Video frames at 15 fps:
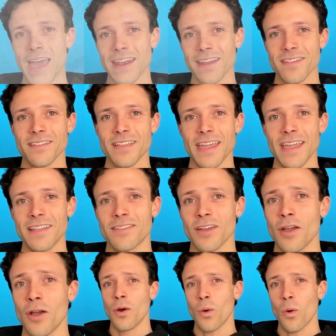of state
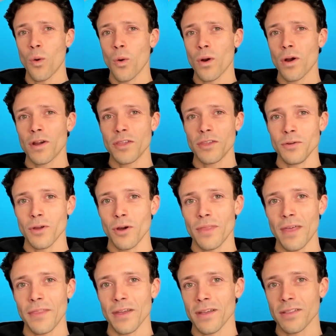or you know
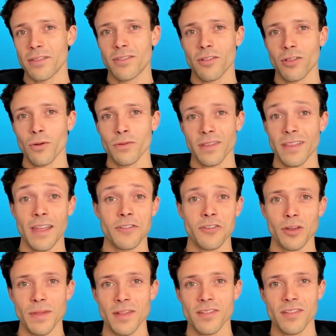that the closing dates are
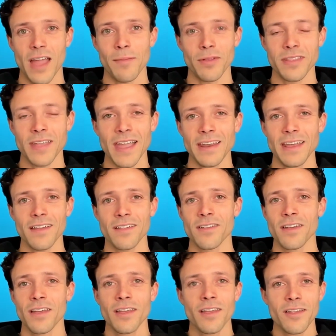going to be simultaneous,
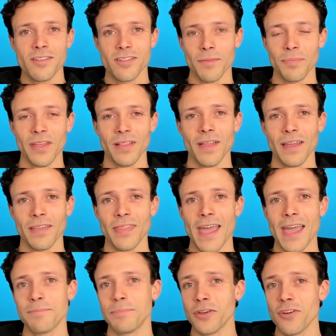something like
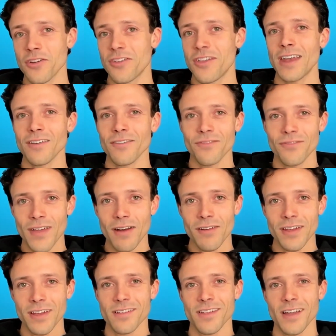that, but you're getting very
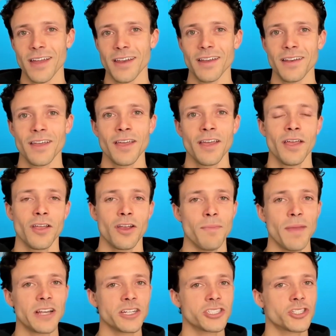excited. You're
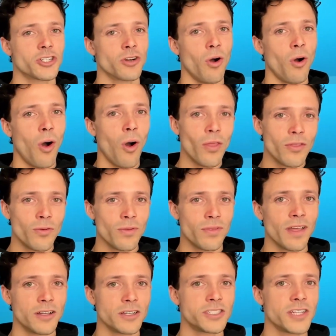making sure all the due
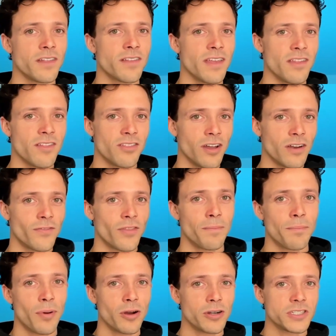diligence is done for the
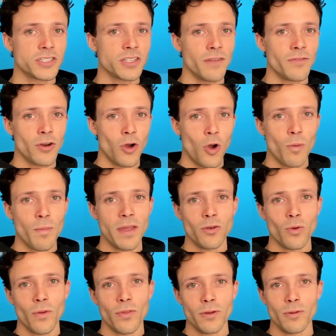purchase of your home in
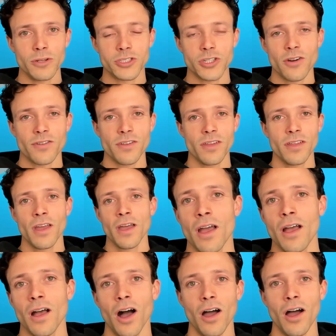Northern New Jersey.
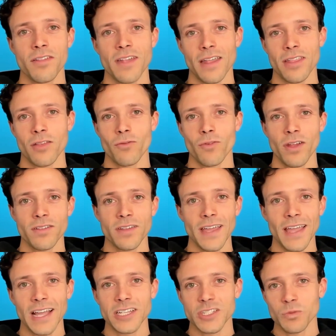Us as the real estate
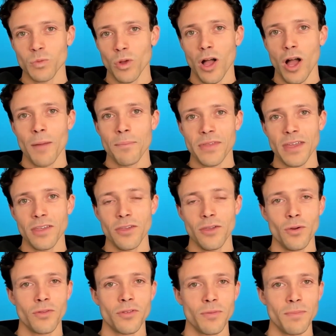agent will update
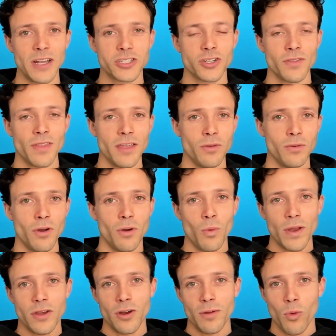you to make sure that you know
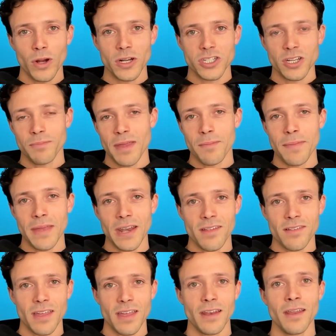when your mortgage commitment is
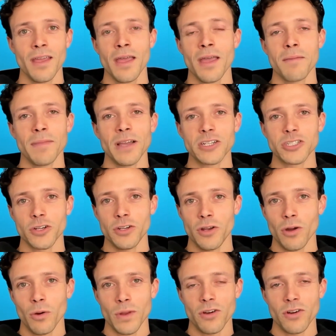in, make sure you know
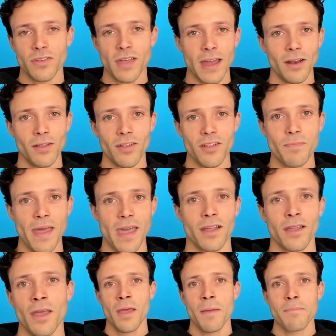when your title is back,
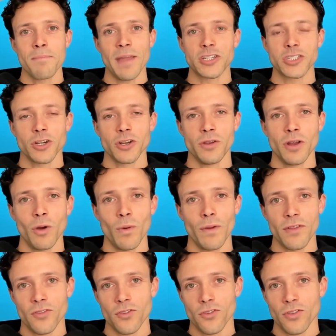make sure you know when the
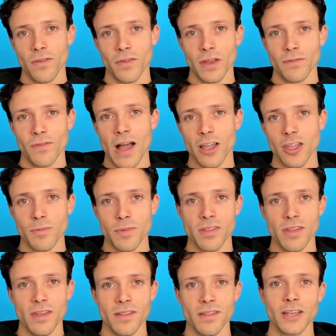certificate of
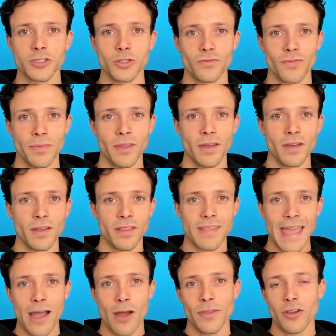occupancy is issued from the
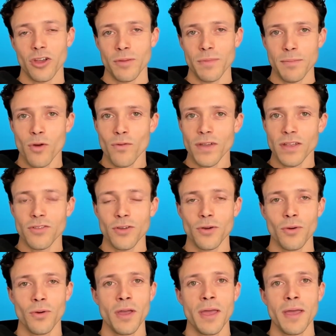town that you're going to be moving
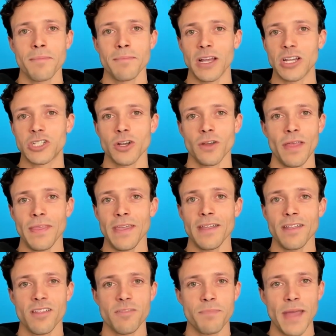to, Make sure that the
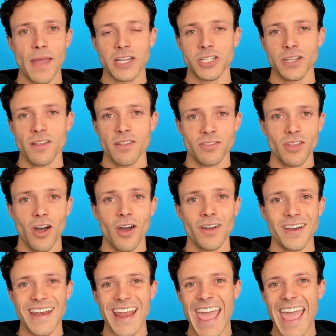inspection is done
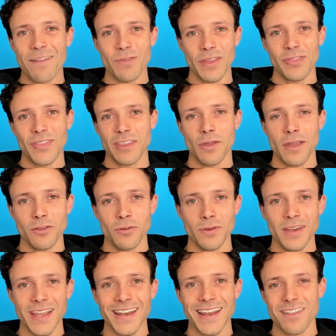and everything that you
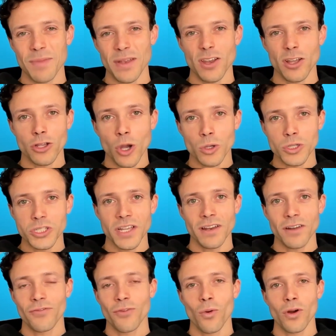need has been negotiated
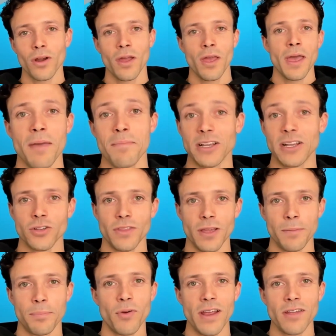for. Make sure the
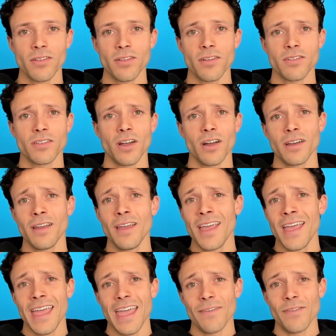appraisal is done.
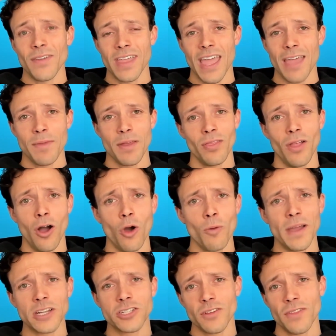If it came in low,
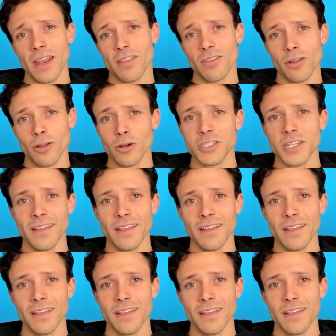make sure that it's negotiated